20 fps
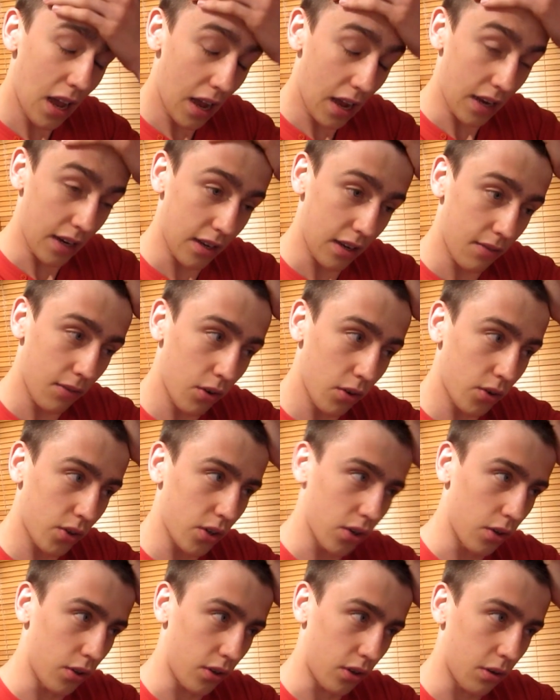And I've looked
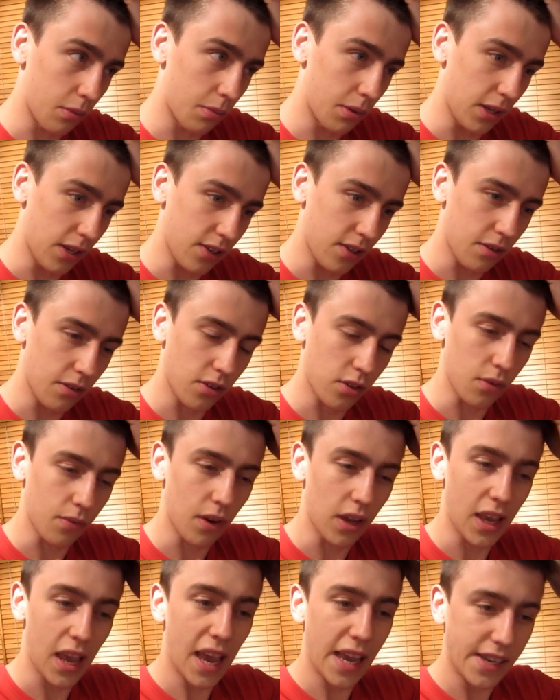at other companies and stuff
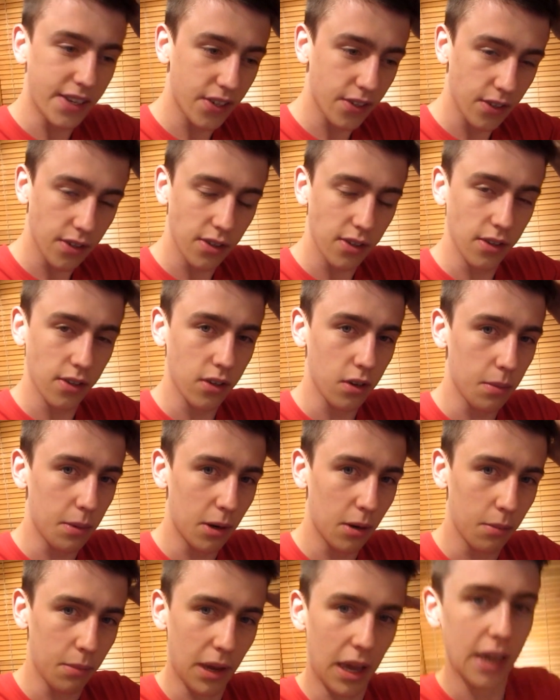like Asus is coming
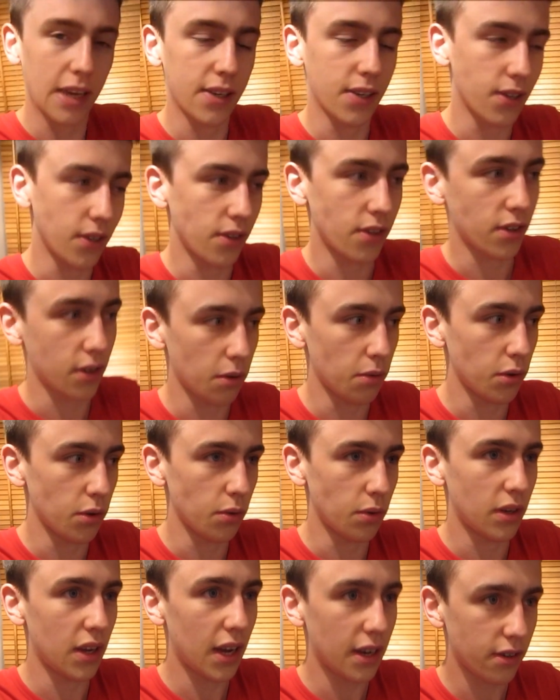up, but Asus don't do
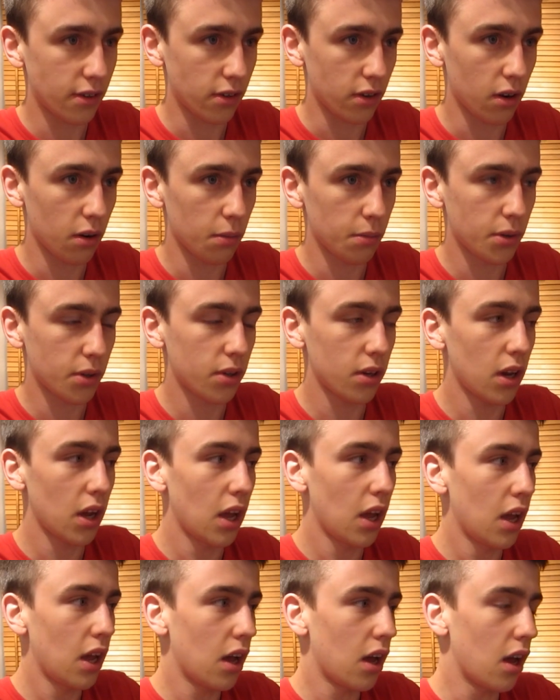desktops.
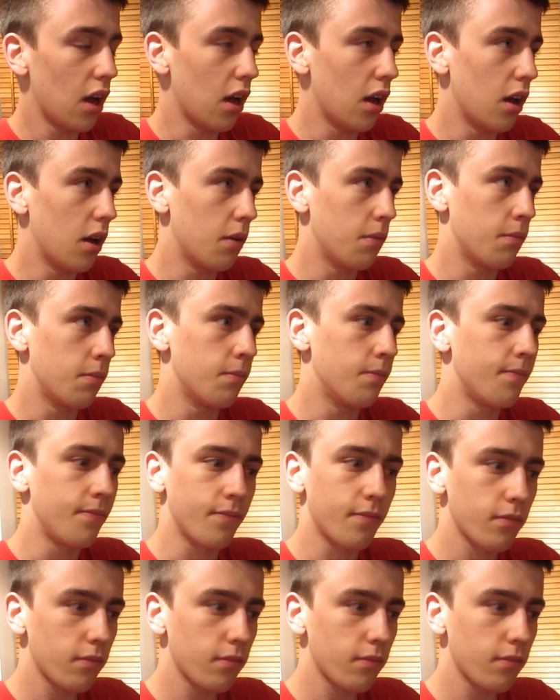Some